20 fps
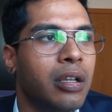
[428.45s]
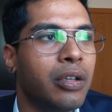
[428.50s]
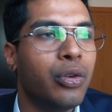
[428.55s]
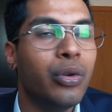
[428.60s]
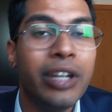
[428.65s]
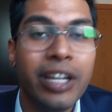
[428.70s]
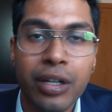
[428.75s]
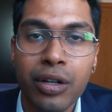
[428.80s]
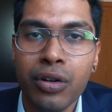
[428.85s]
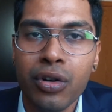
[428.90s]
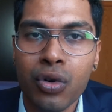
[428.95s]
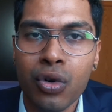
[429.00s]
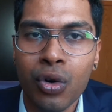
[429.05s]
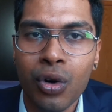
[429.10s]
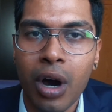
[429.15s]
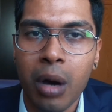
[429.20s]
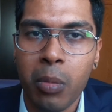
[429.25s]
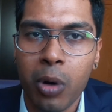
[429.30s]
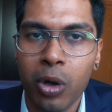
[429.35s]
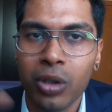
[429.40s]
you need to
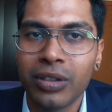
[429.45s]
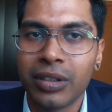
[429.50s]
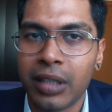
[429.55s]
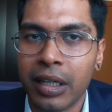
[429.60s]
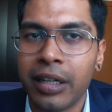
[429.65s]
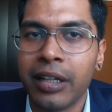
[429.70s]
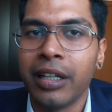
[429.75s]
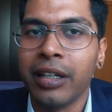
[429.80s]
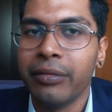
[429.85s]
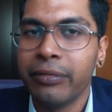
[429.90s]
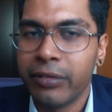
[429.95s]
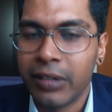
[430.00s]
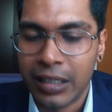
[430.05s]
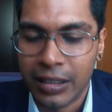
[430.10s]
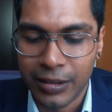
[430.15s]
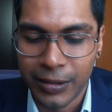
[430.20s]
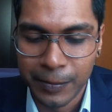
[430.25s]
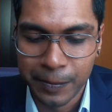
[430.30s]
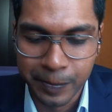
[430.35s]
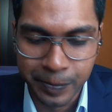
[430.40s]
know about studying in
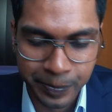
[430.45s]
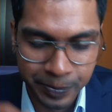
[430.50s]
France.